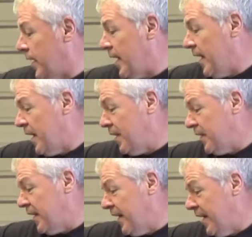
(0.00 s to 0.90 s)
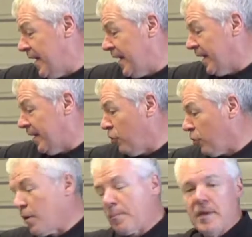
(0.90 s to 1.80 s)
and it'll hook
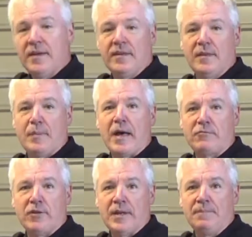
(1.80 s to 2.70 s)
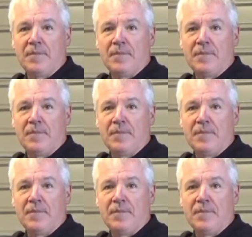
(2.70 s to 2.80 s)
up into the battery.